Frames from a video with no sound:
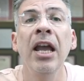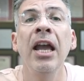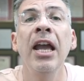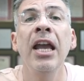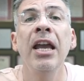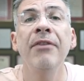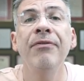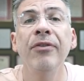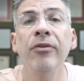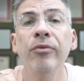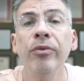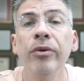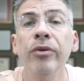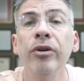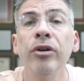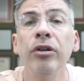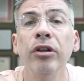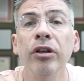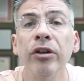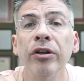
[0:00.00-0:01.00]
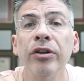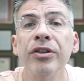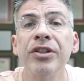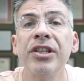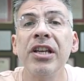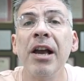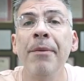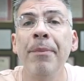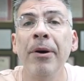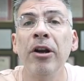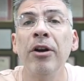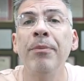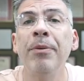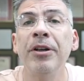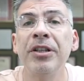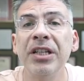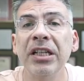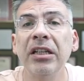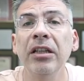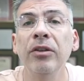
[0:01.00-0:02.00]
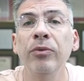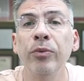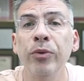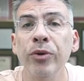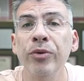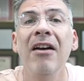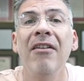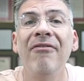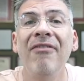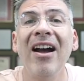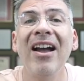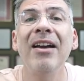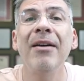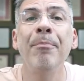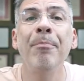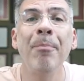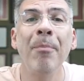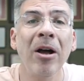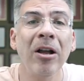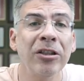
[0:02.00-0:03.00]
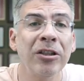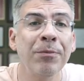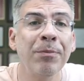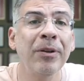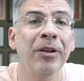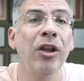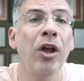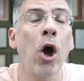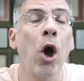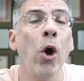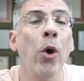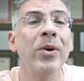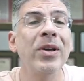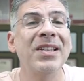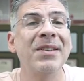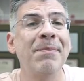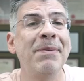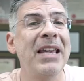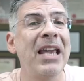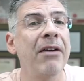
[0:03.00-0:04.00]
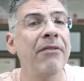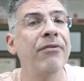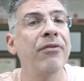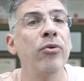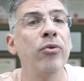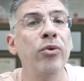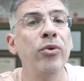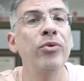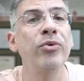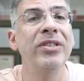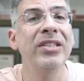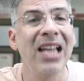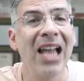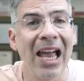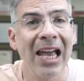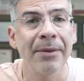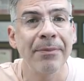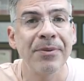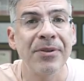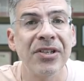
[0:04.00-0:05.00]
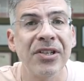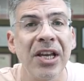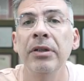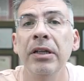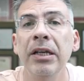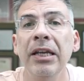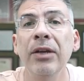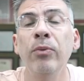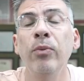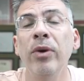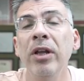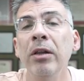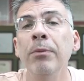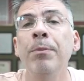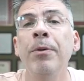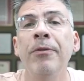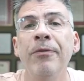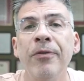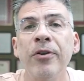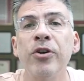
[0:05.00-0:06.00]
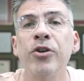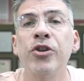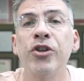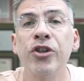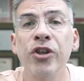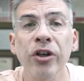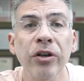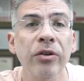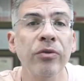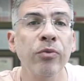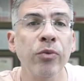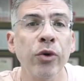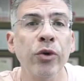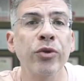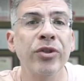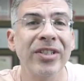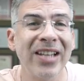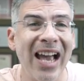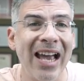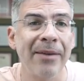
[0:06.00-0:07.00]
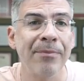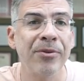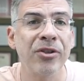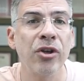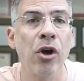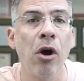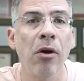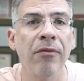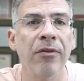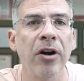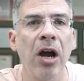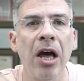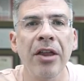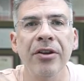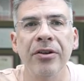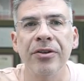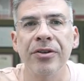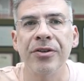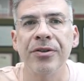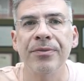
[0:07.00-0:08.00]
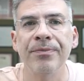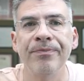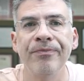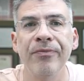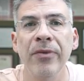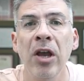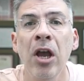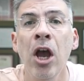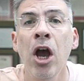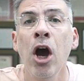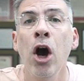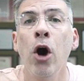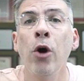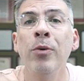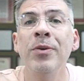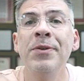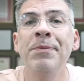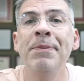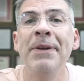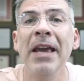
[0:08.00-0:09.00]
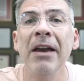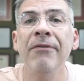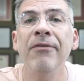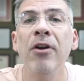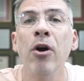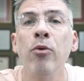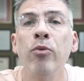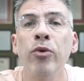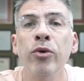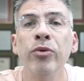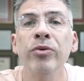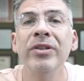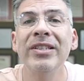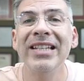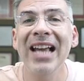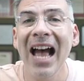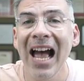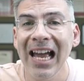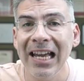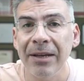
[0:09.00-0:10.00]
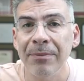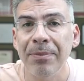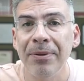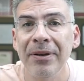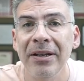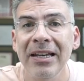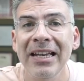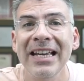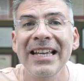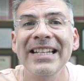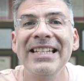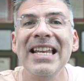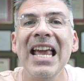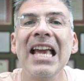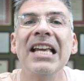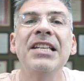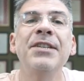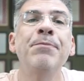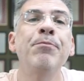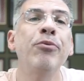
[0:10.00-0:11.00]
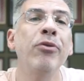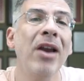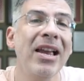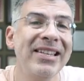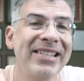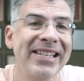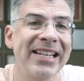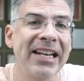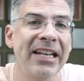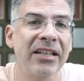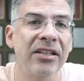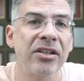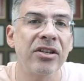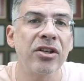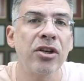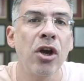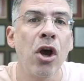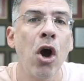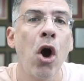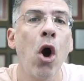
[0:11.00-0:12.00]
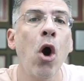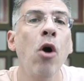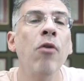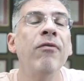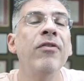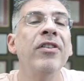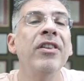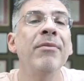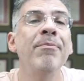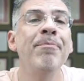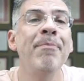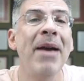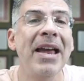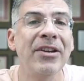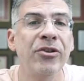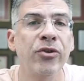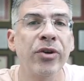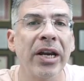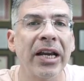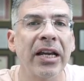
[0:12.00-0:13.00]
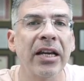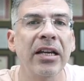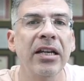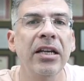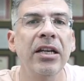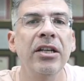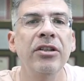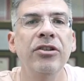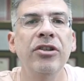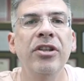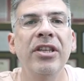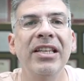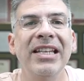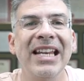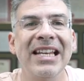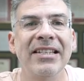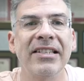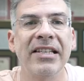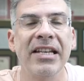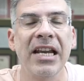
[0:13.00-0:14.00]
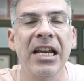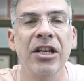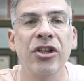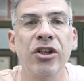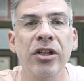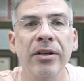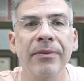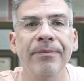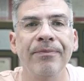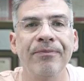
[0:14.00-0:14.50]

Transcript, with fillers: If a router learns about a particular route via multiple O S P F route types, it will prefer certain route types over others. O S P F route type takes precedence over the metric to the destination.